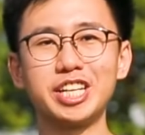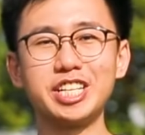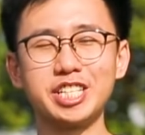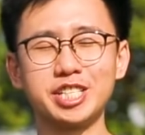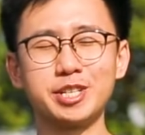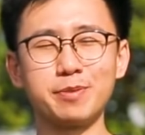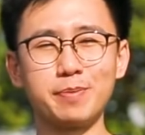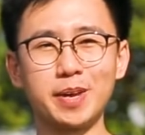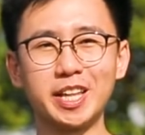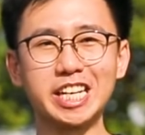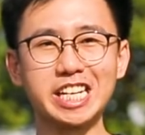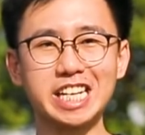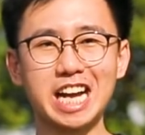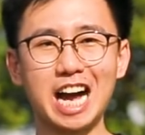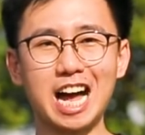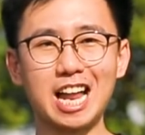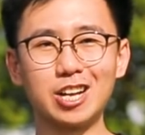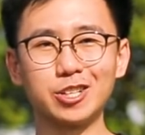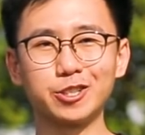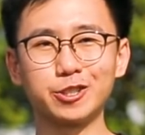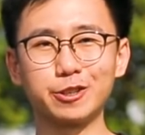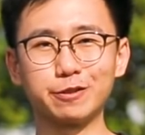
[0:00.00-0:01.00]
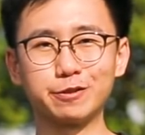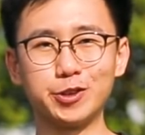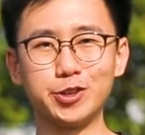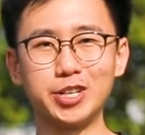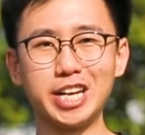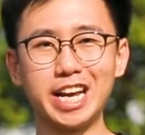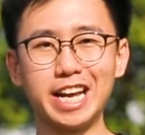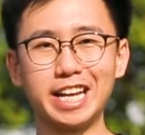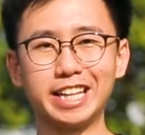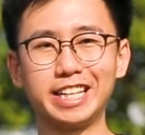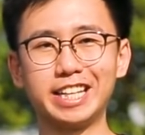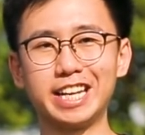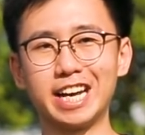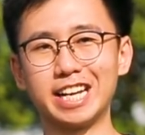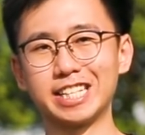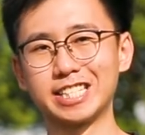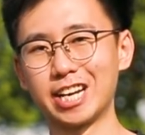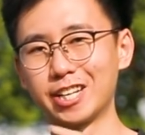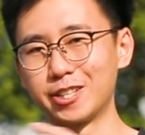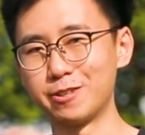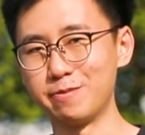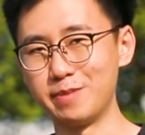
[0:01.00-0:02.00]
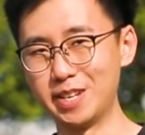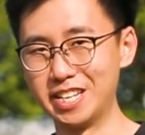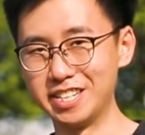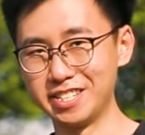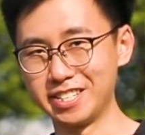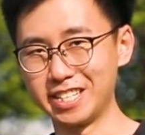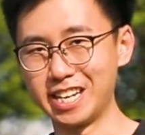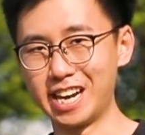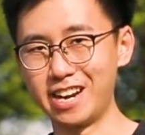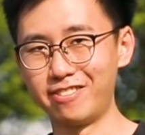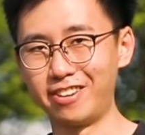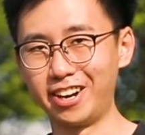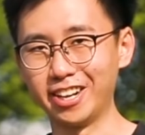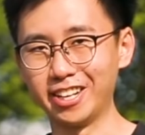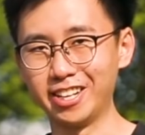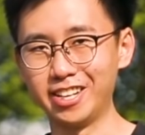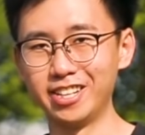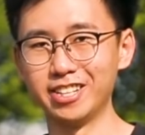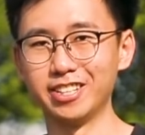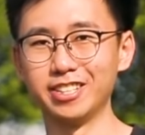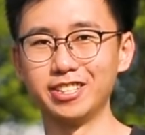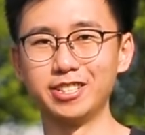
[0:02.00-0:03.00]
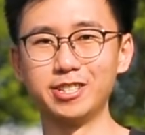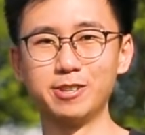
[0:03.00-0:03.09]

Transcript: anticipated car launch of 2018 has got to be this guy right here,